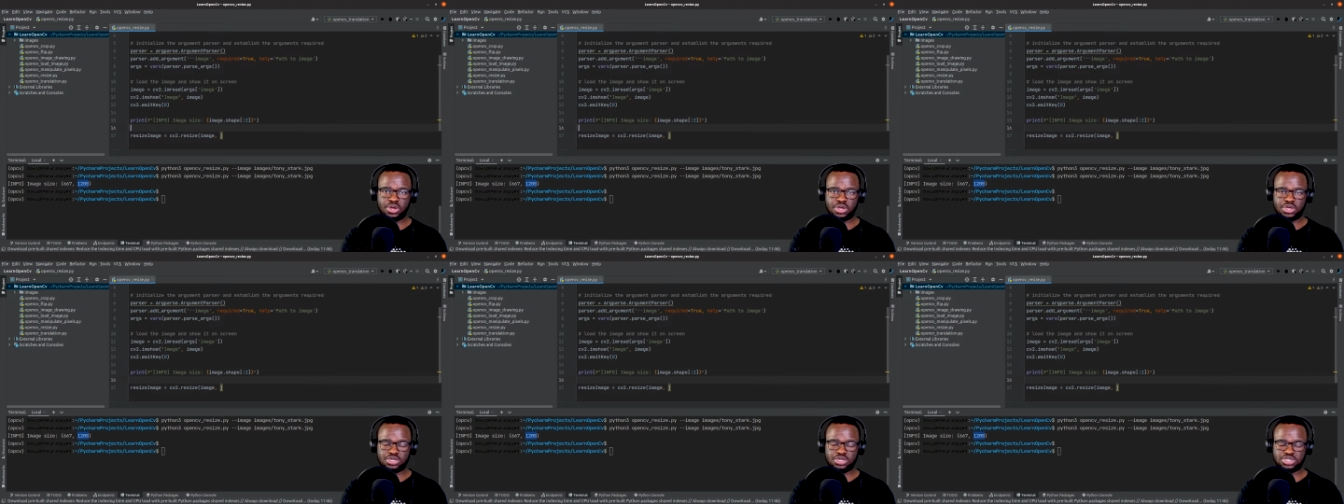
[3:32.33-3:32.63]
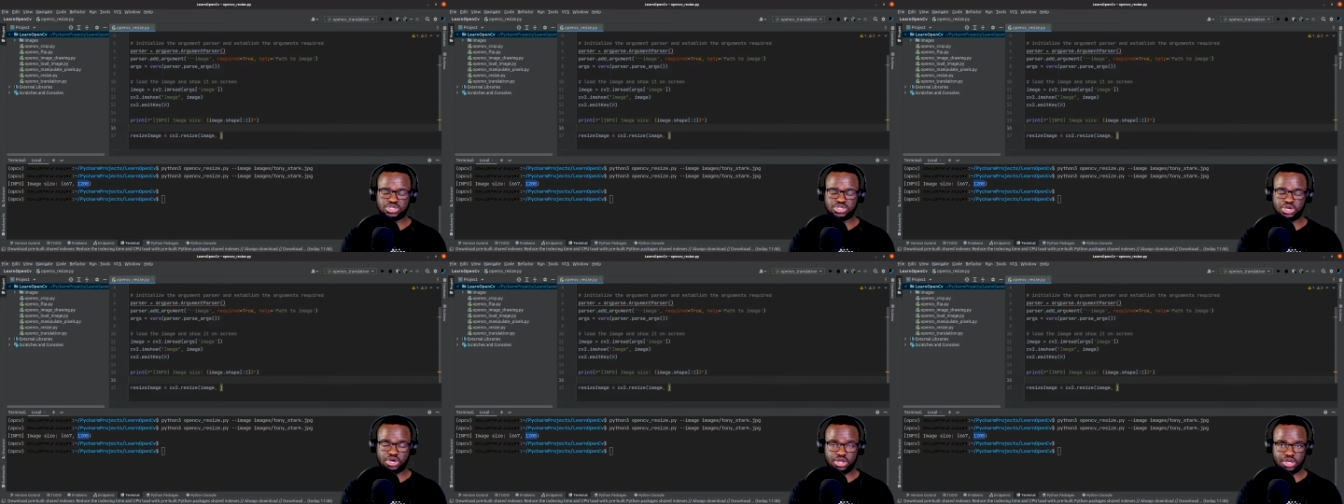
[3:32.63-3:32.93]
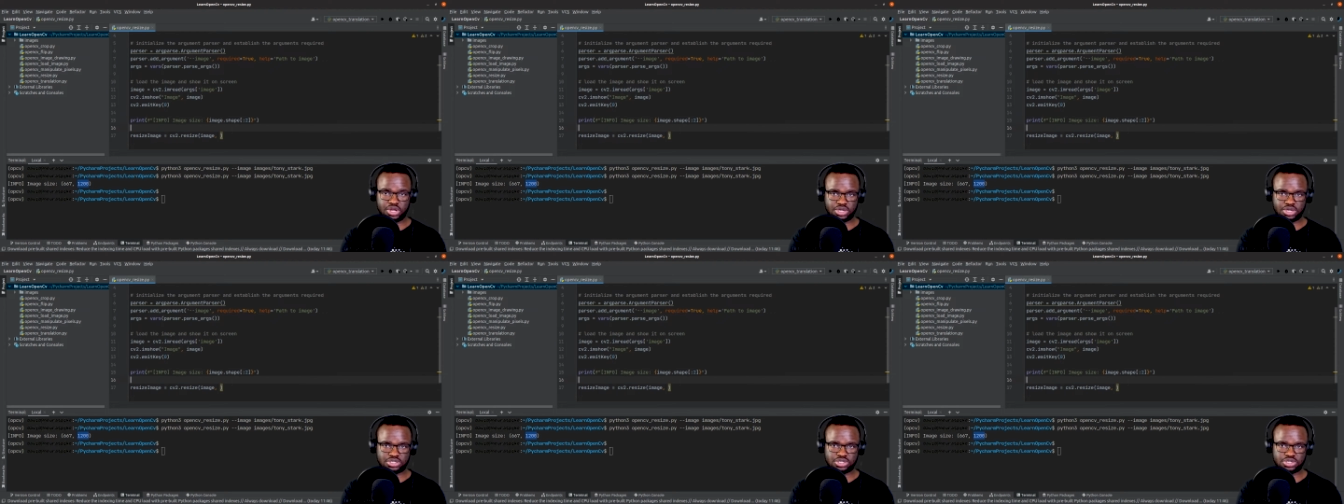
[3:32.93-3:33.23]
So in
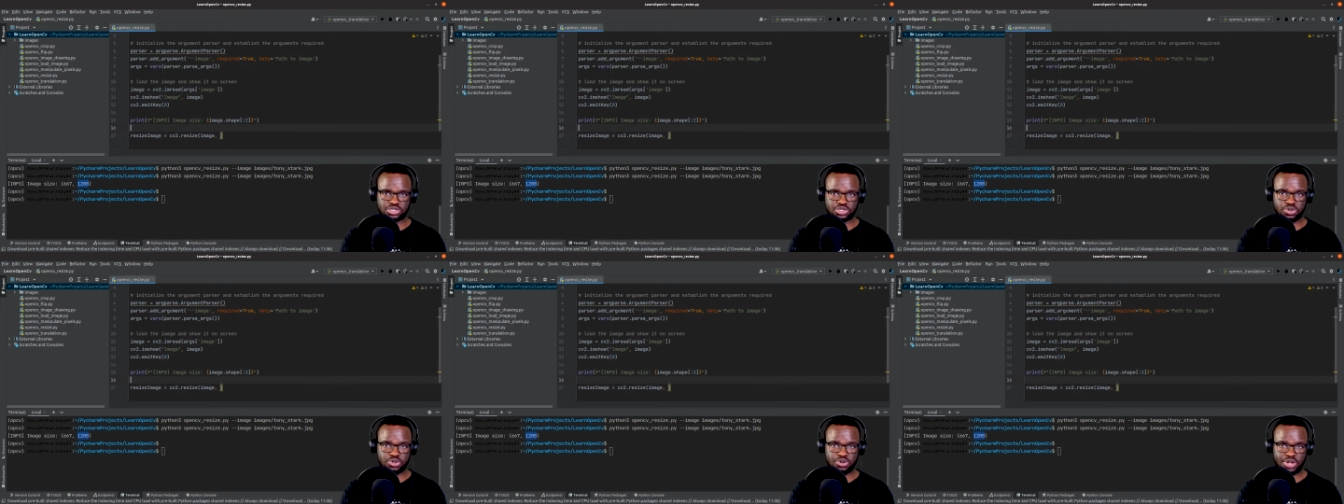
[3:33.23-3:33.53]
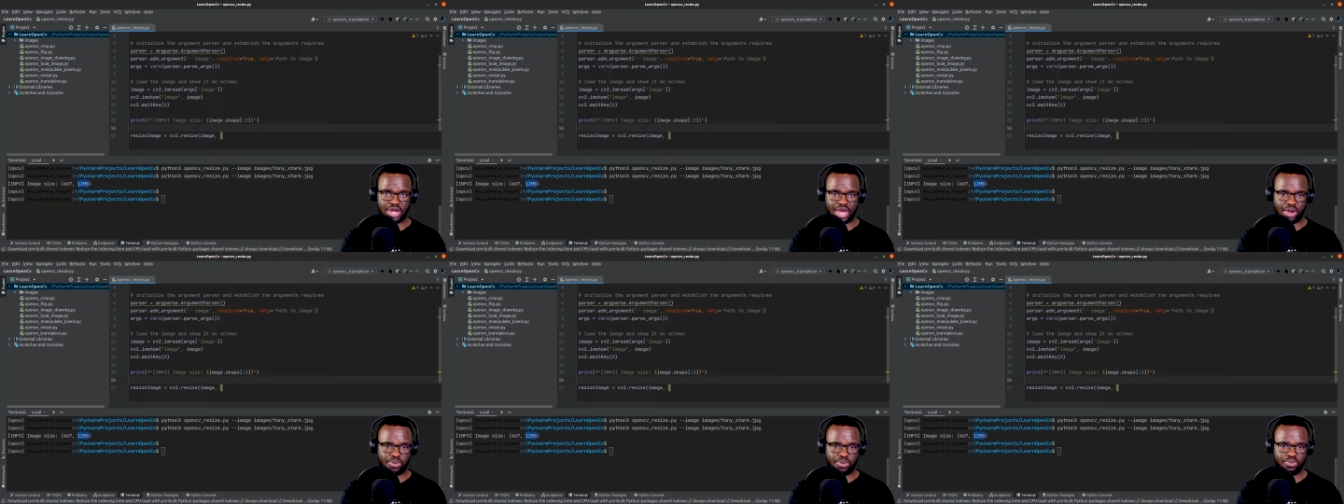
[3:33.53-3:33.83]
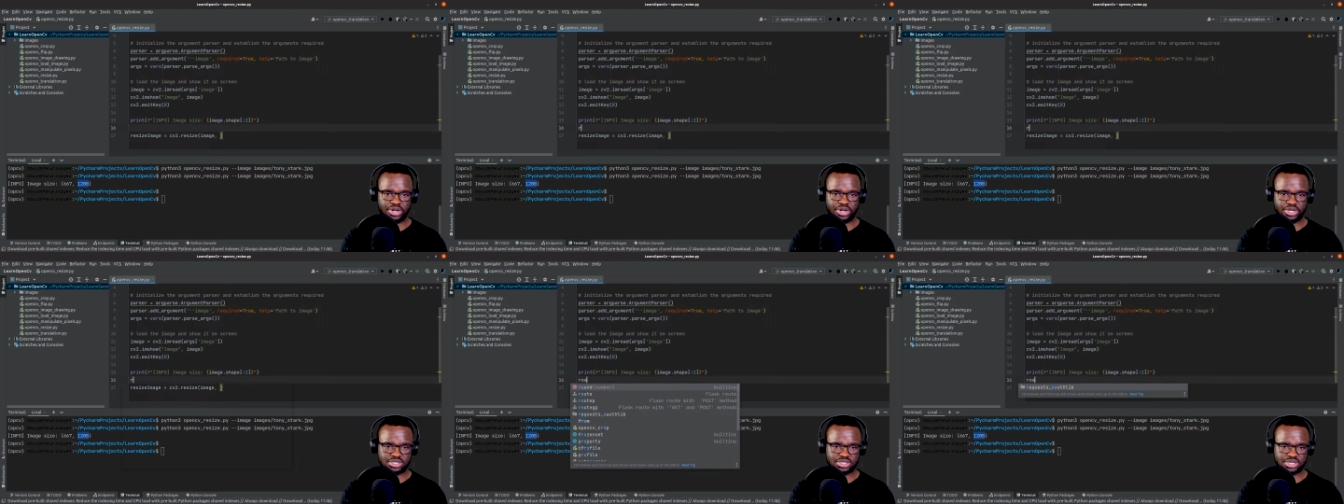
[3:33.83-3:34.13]
order to do that, we
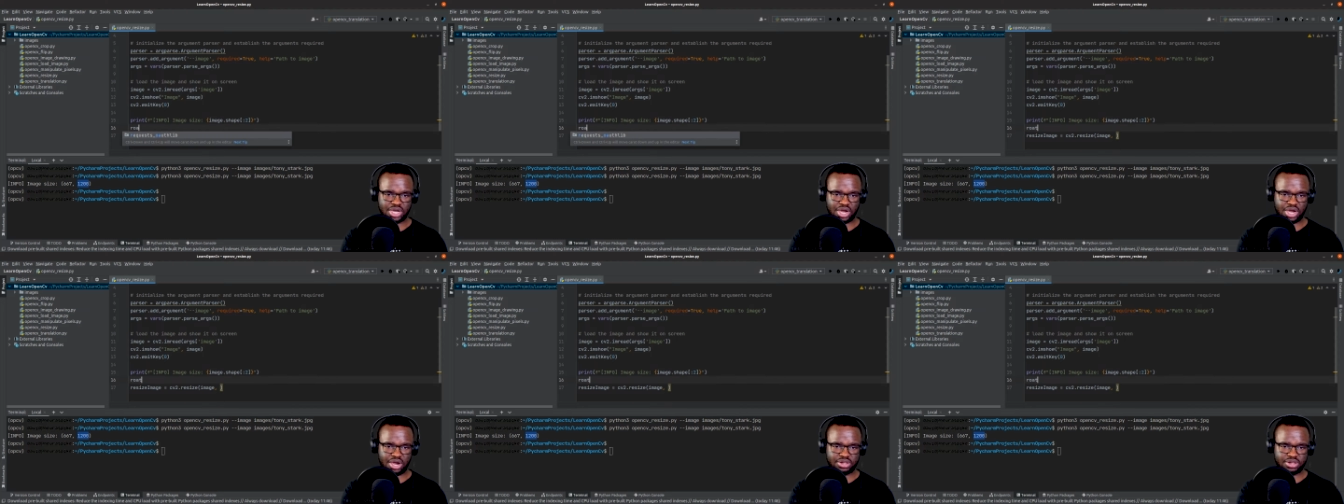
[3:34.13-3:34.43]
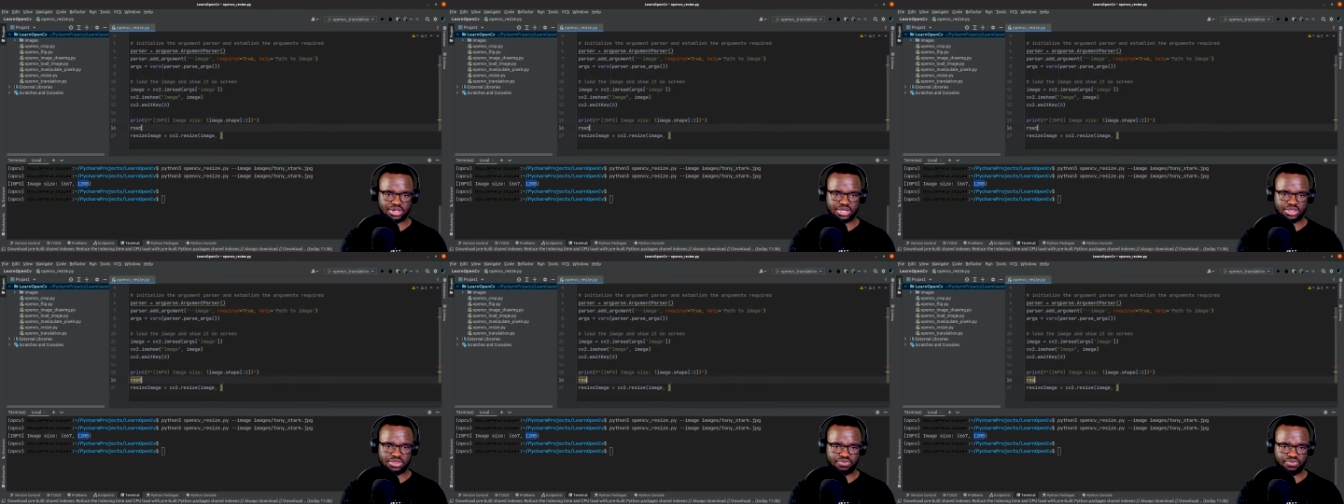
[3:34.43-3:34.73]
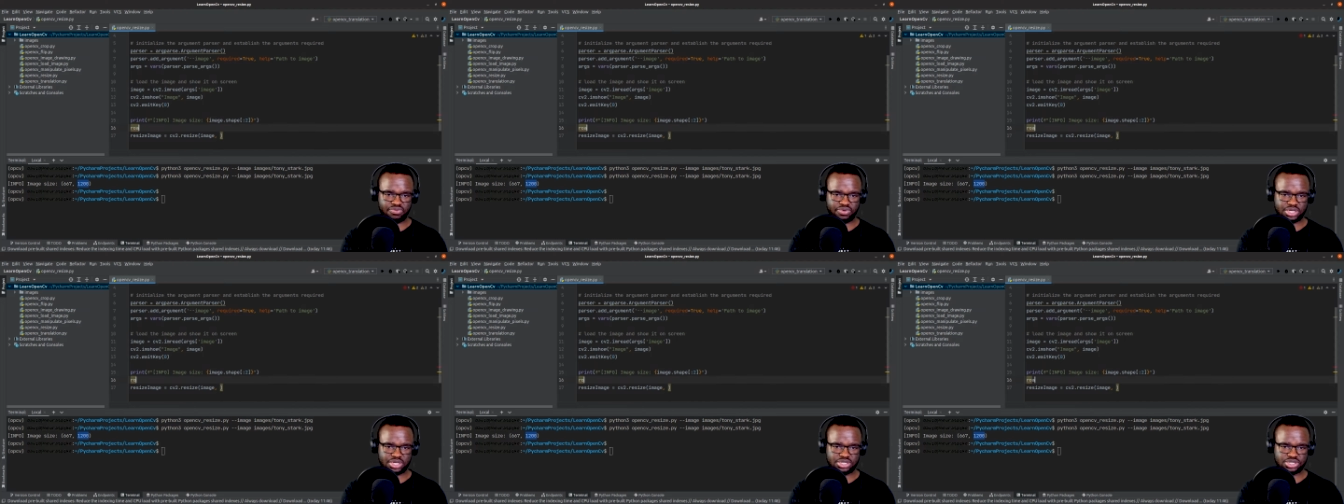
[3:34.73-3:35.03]
need to calculate the
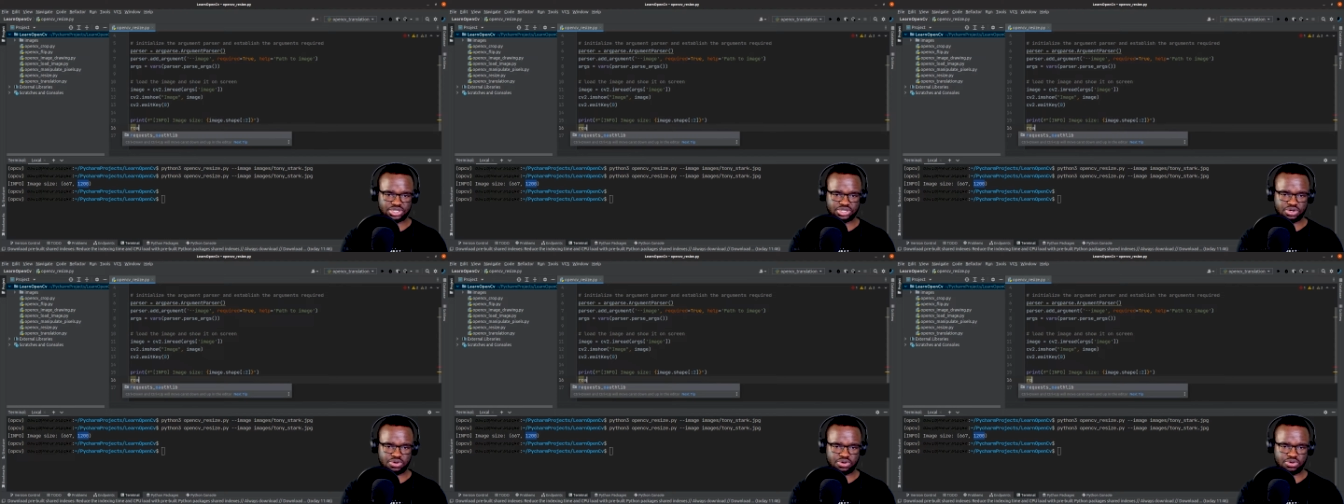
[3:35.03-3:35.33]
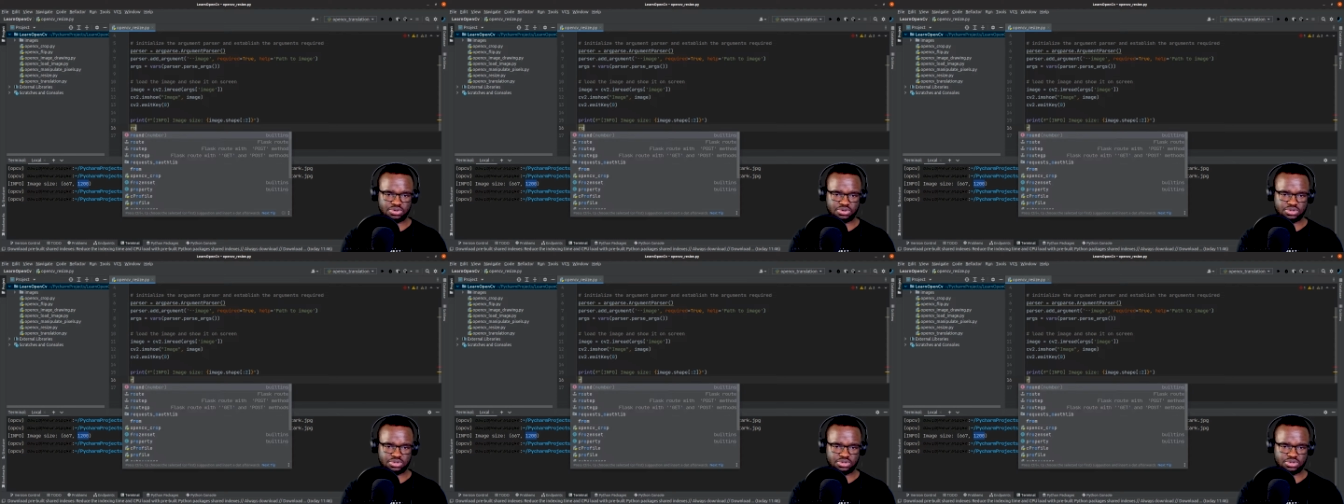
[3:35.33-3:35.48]
ratio.